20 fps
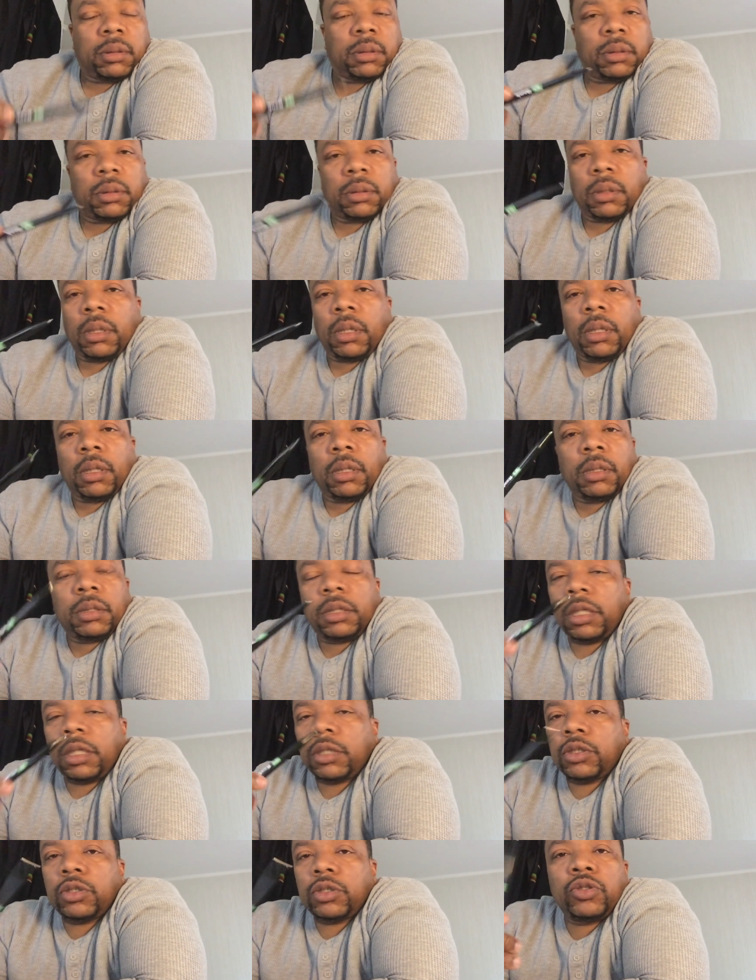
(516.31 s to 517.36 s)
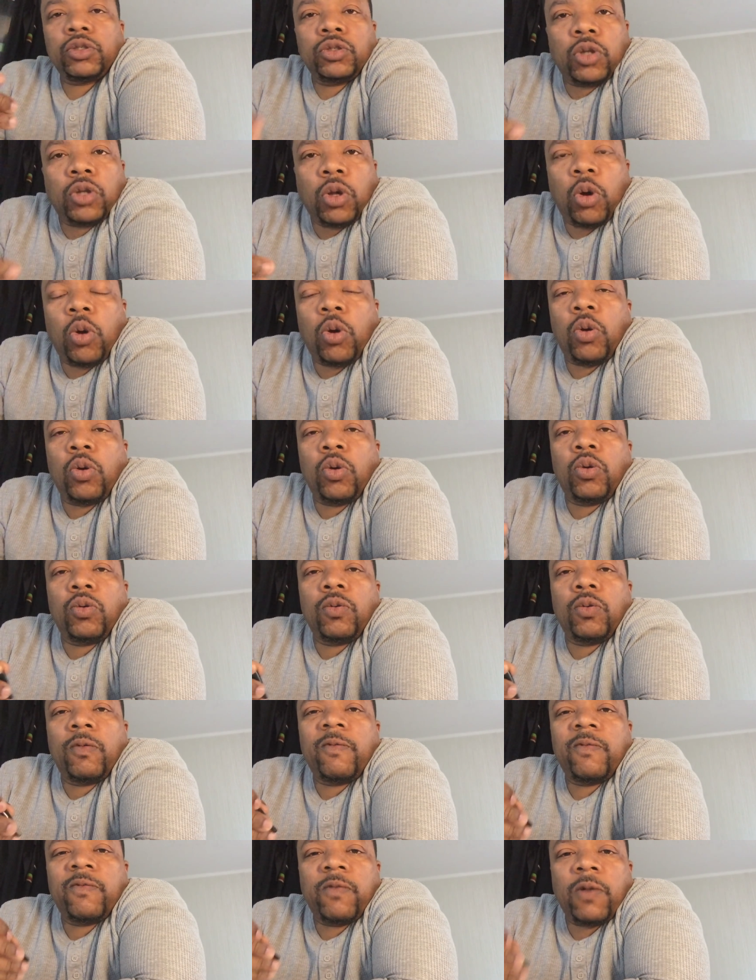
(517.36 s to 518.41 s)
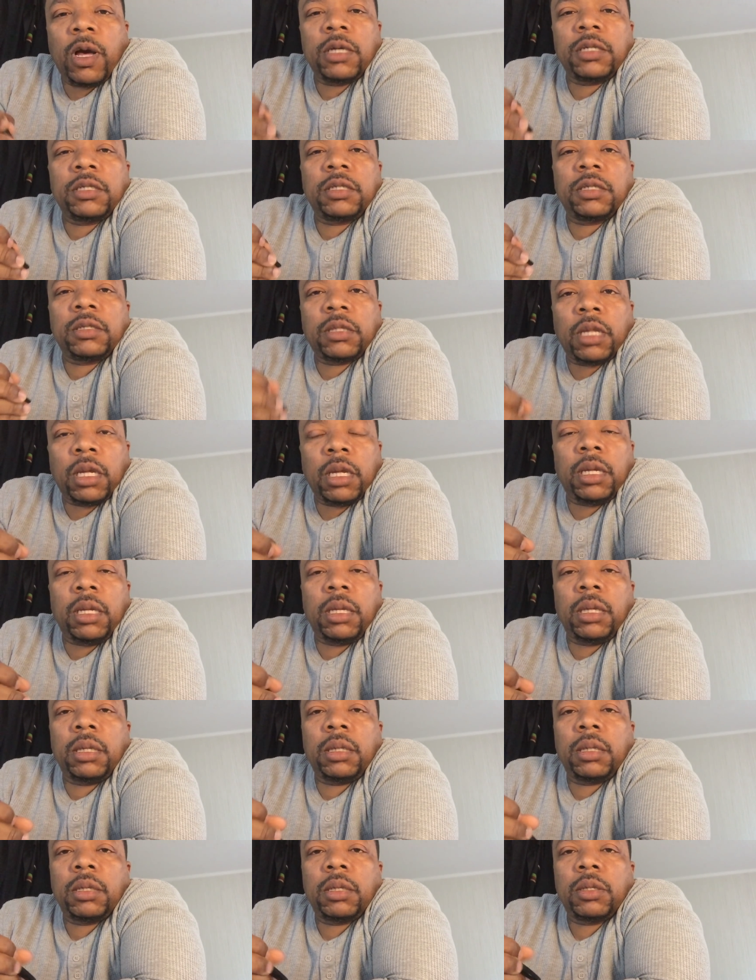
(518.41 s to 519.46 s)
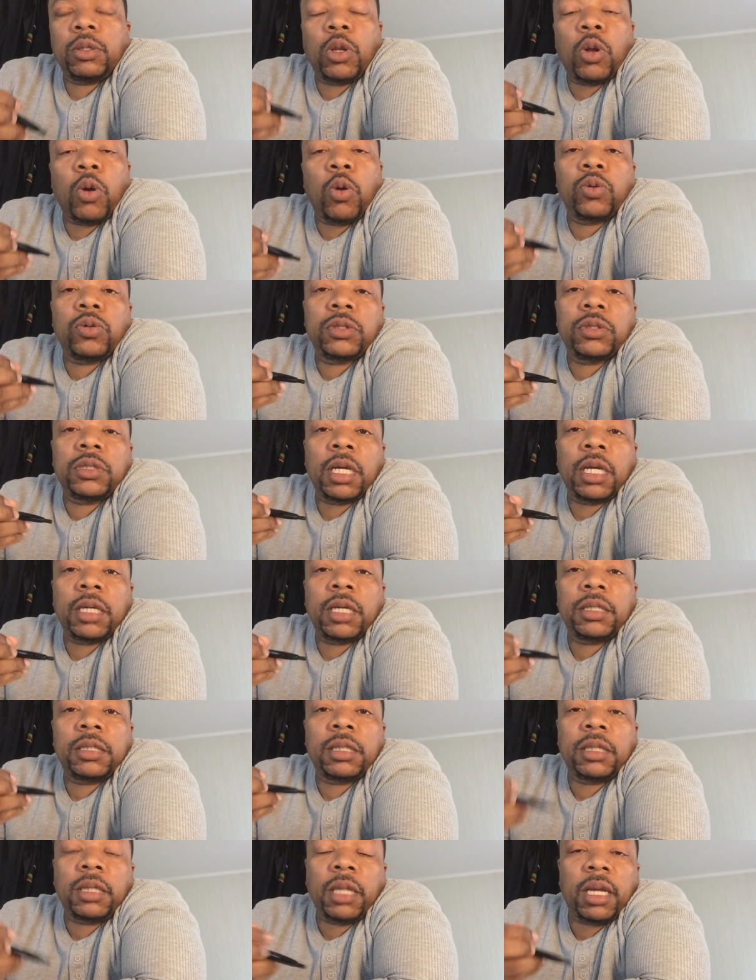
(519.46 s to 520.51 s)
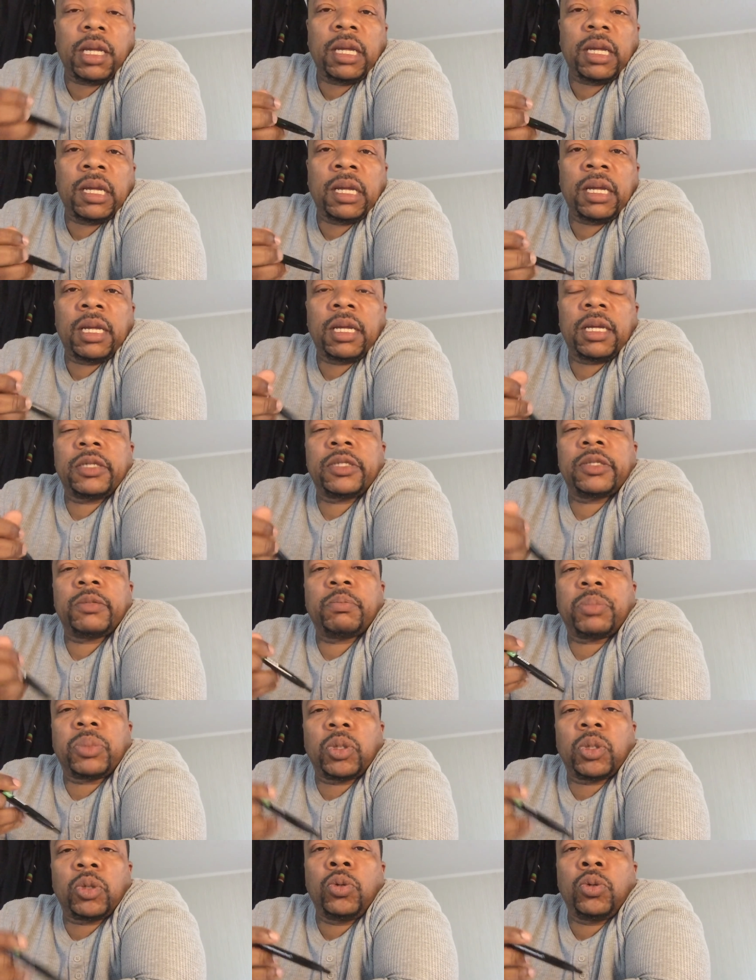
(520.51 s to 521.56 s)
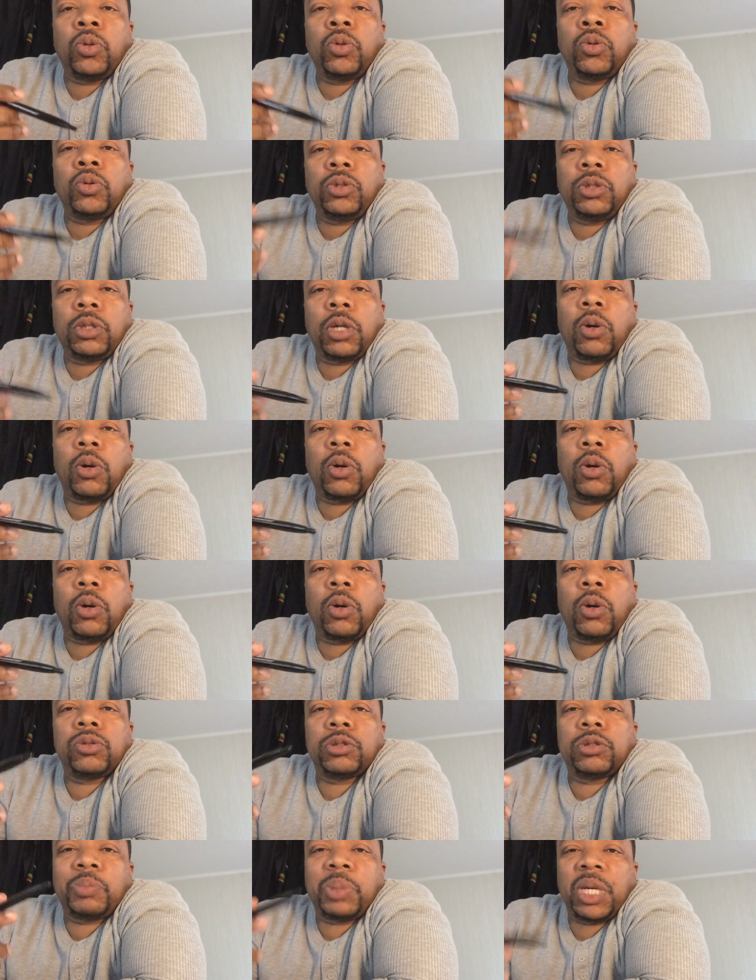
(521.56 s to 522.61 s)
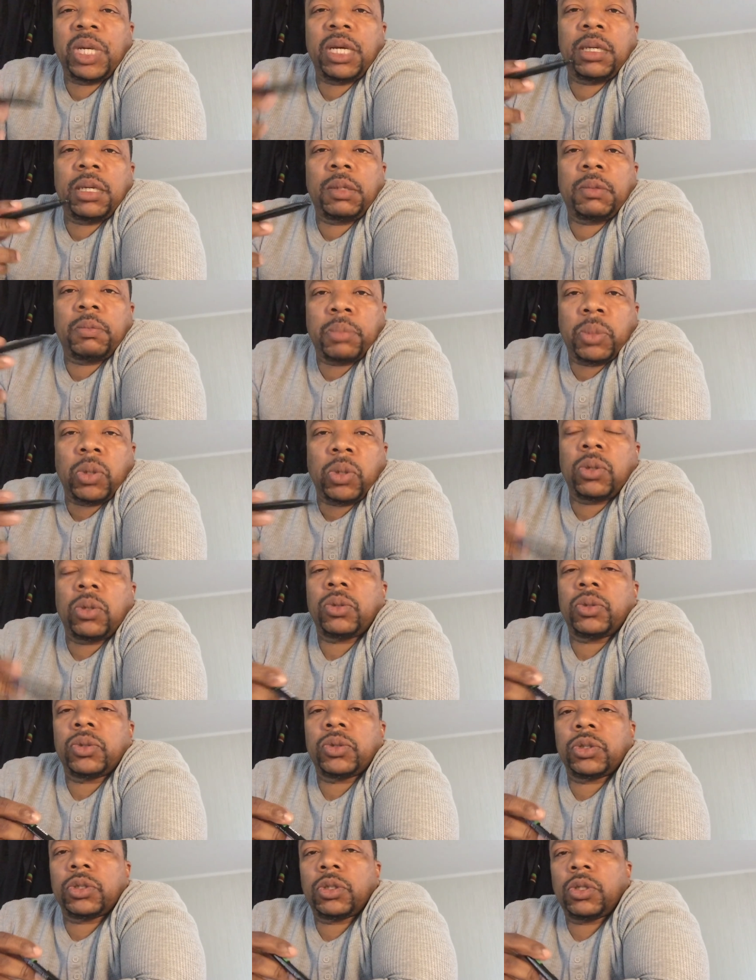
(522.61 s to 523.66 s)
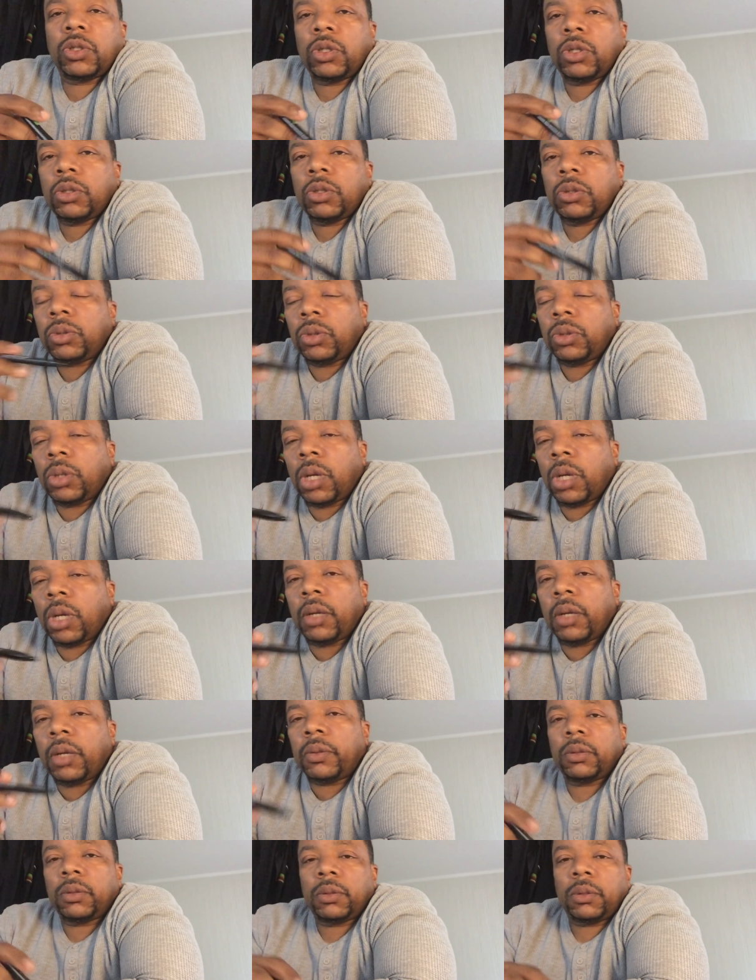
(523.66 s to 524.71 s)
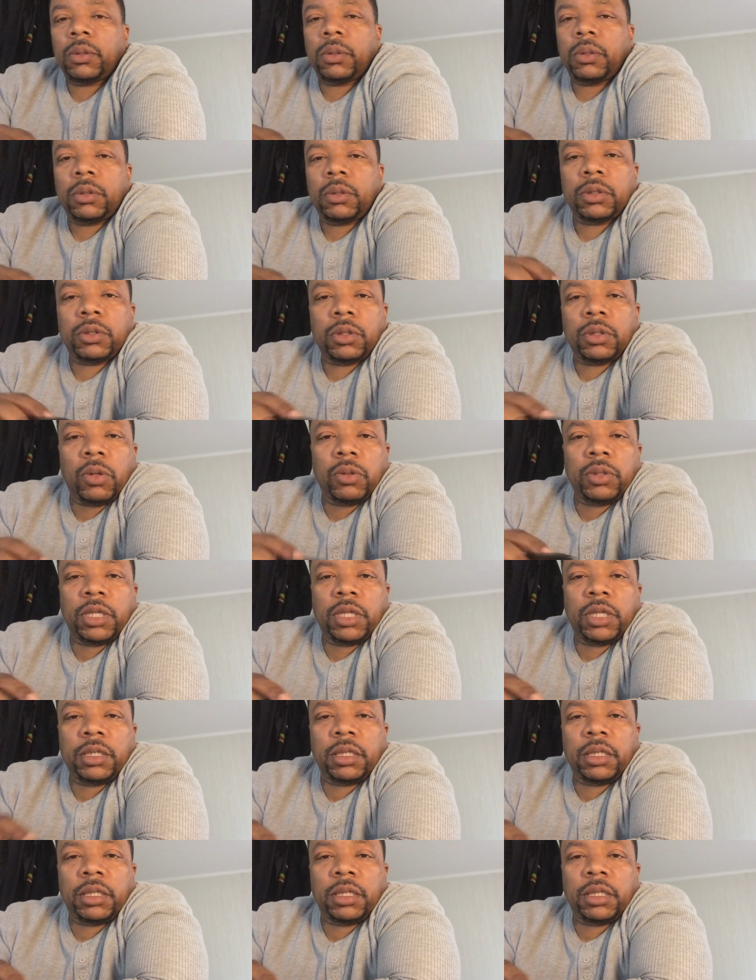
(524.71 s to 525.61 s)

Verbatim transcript: There's no fucking thing, no such thing as blue nose pit bulls. None. There's no such thing.